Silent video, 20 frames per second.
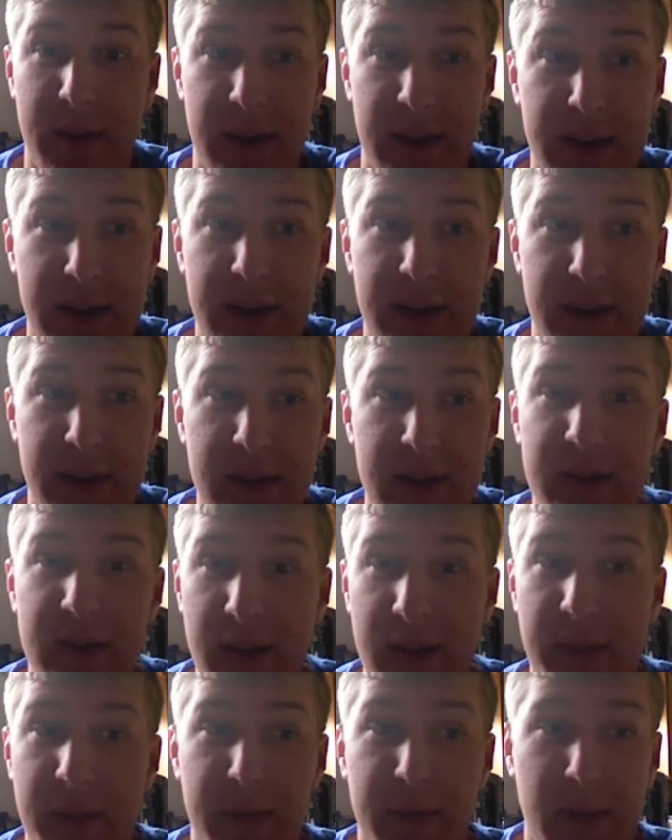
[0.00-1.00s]
he he's
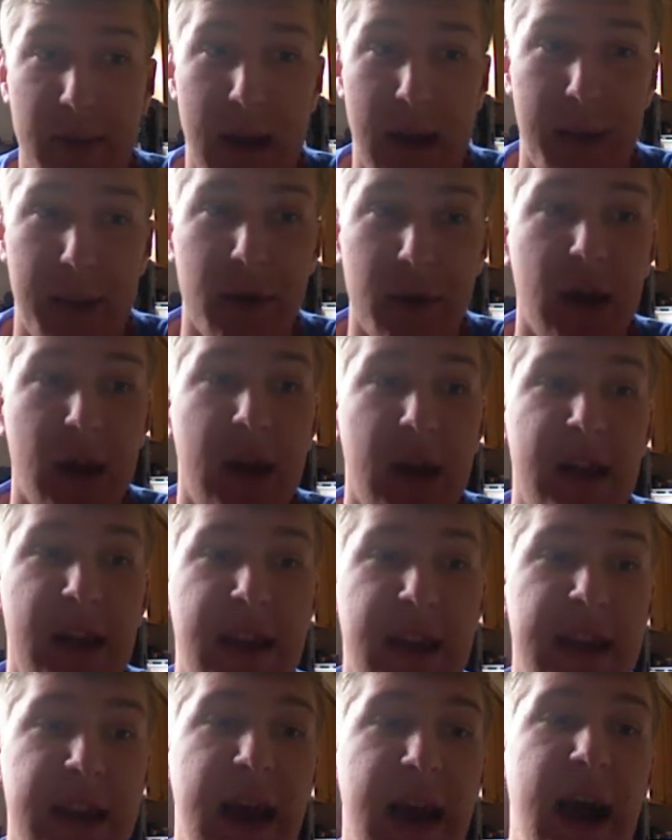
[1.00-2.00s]
gonna be phenomenal.
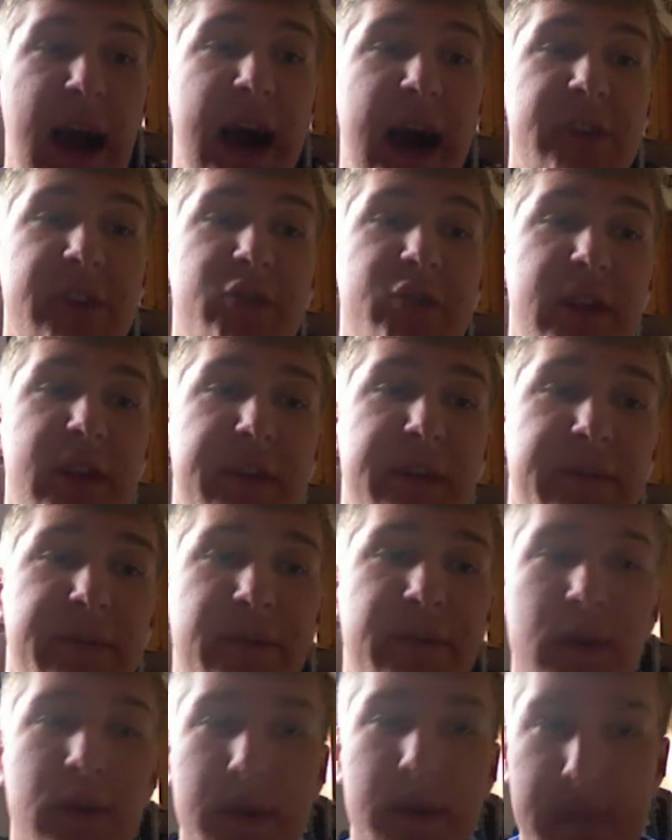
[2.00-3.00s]
Then Andre
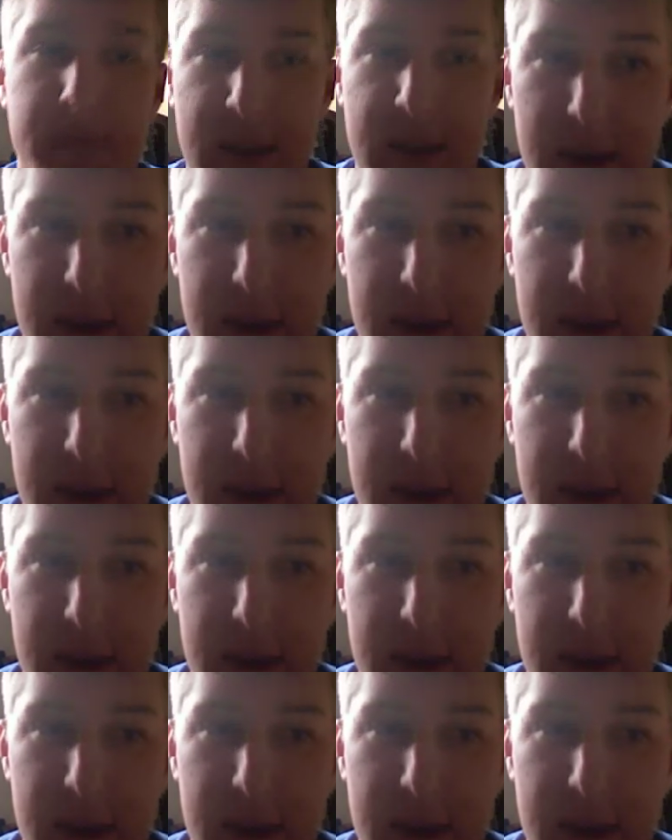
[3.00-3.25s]
Fulham,